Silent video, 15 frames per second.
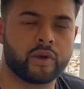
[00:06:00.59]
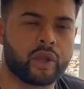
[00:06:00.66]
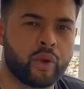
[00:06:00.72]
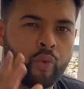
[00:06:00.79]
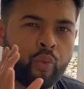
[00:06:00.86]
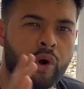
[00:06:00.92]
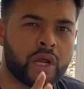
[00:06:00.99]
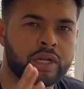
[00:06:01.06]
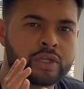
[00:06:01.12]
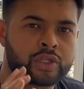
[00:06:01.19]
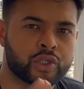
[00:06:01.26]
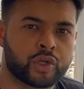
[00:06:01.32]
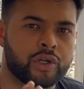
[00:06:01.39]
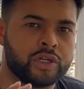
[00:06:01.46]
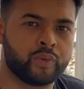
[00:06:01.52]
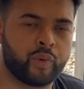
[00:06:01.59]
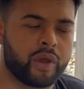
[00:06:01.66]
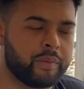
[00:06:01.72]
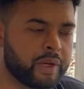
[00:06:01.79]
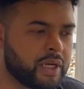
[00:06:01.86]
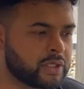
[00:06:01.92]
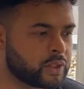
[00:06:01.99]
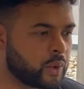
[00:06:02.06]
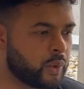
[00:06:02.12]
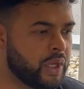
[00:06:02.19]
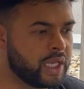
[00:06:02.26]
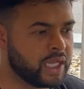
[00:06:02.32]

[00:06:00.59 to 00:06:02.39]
Okay, one solid webinar. So